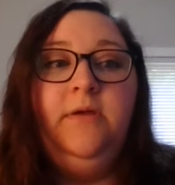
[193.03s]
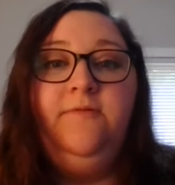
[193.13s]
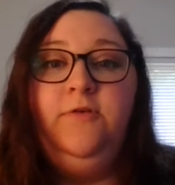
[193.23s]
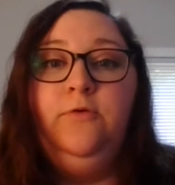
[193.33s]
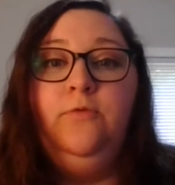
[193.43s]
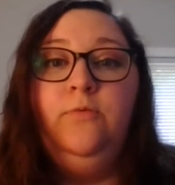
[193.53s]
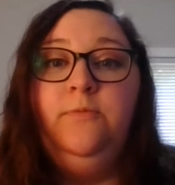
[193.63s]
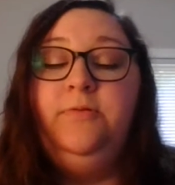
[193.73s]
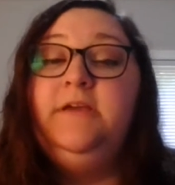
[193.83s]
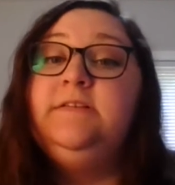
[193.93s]
if you
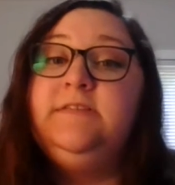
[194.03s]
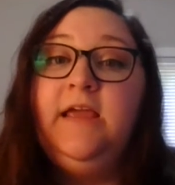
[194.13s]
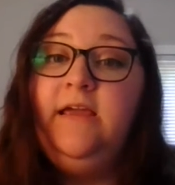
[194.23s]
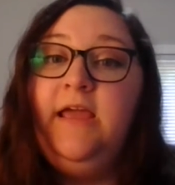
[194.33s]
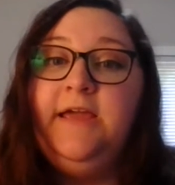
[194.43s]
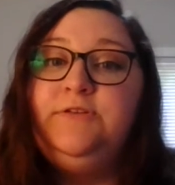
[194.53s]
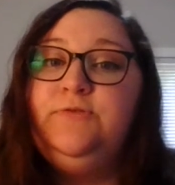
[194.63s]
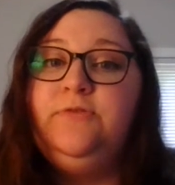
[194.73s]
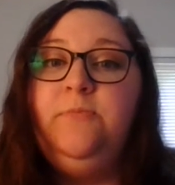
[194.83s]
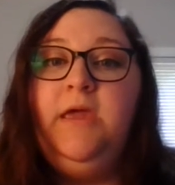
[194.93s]
will please stay
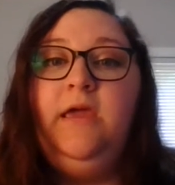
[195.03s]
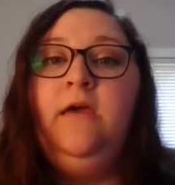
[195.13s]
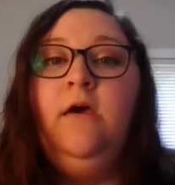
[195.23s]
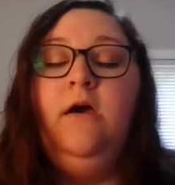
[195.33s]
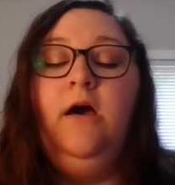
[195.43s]
engaged with me,